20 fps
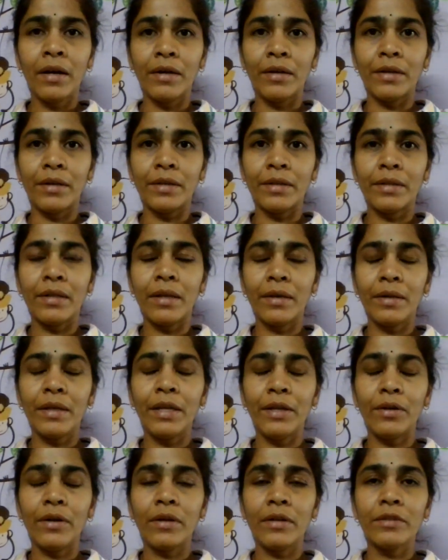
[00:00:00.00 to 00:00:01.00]

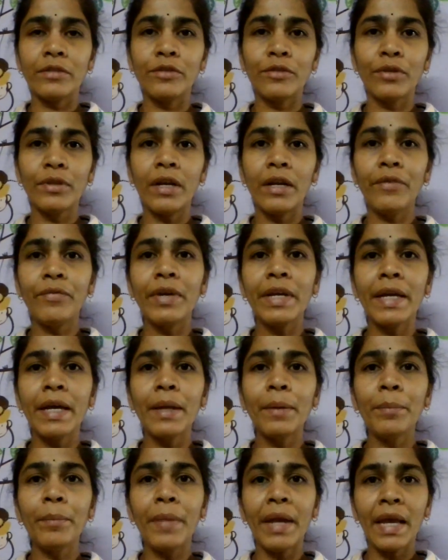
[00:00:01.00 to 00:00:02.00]
So that we
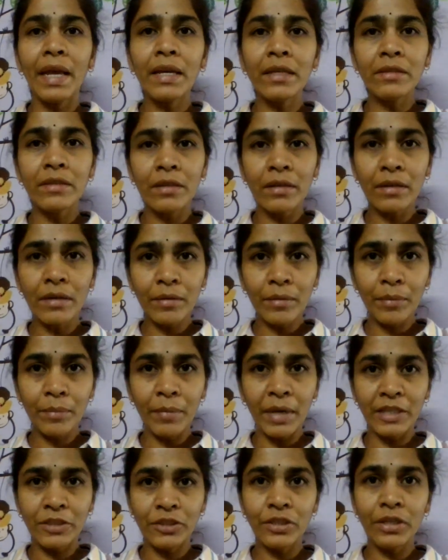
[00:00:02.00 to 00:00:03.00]
can make the
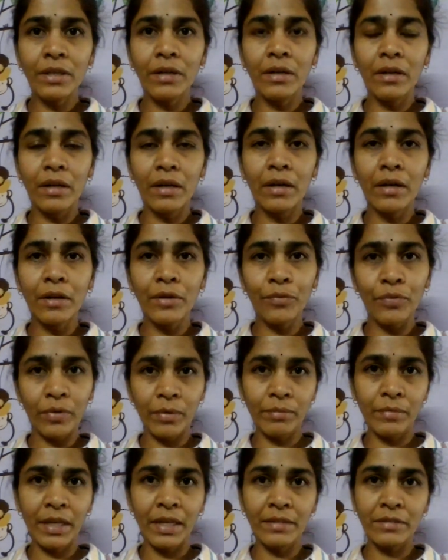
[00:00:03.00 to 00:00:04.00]
machine learn
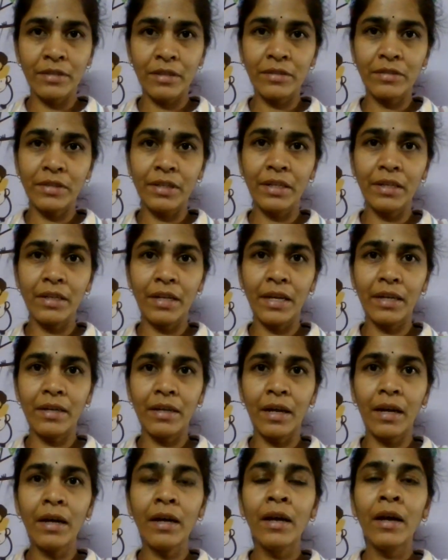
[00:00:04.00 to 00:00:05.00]
from the existing
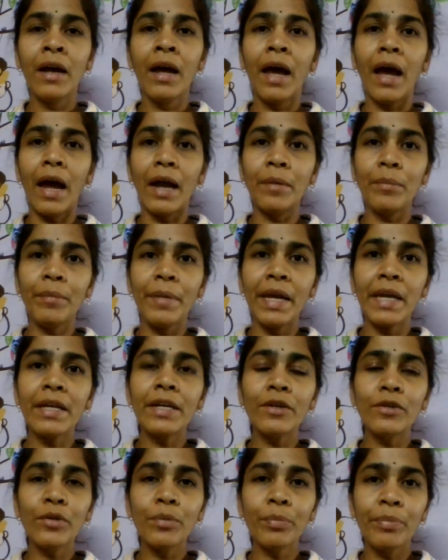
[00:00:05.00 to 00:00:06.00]
data and
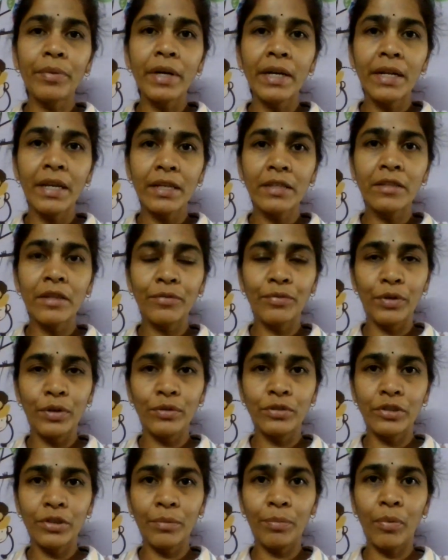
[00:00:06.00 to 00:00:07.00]
make it to predict the
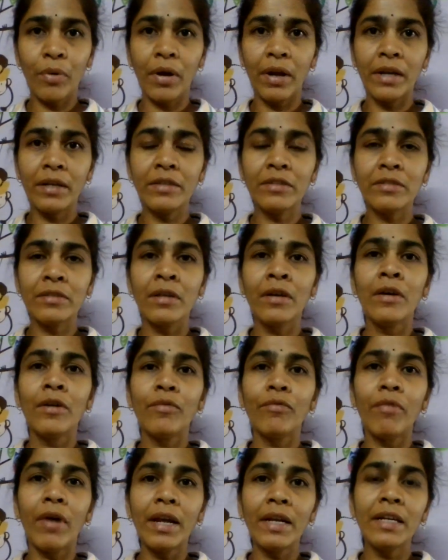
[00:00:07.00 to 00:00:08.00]
future points
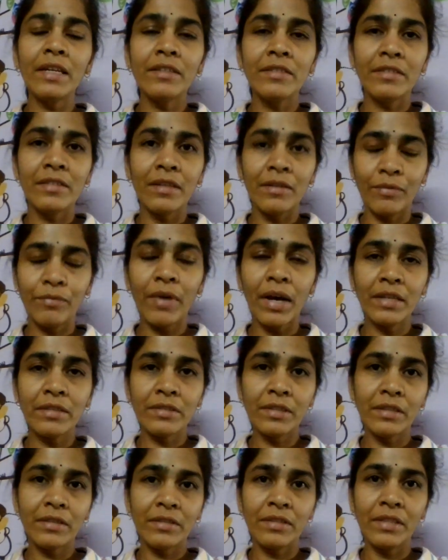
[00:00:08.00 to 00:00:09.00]

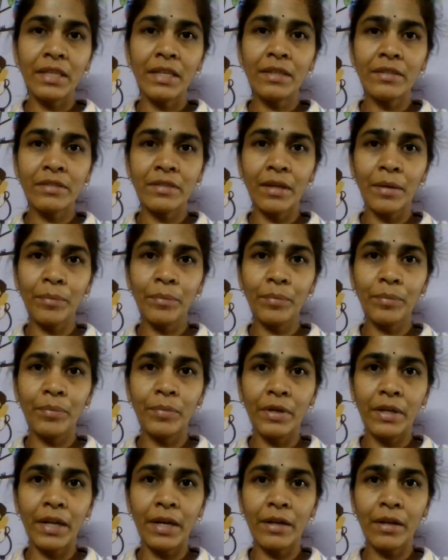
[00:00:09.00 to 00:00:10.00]
once it sees
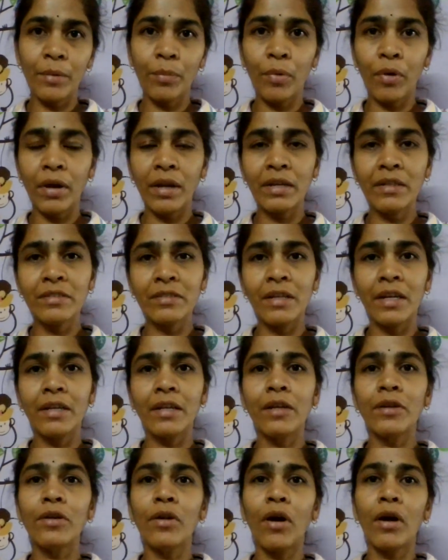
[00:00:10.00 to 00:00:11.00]
some data points
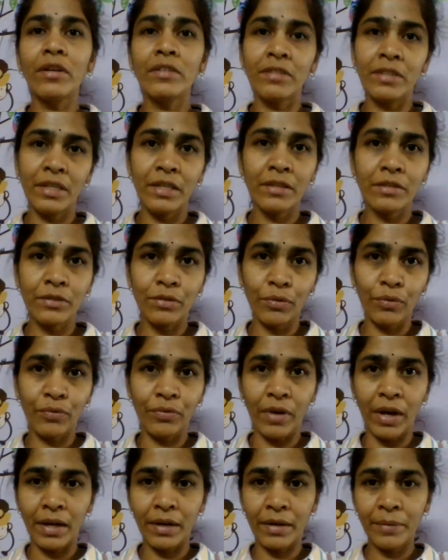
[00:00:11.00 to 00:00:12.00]
that are not seen so
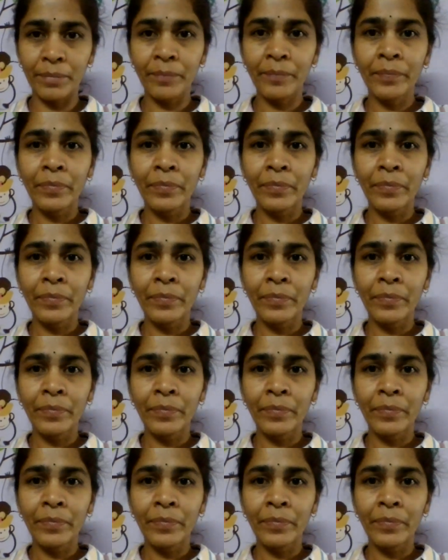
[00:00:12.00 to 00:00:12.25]
far.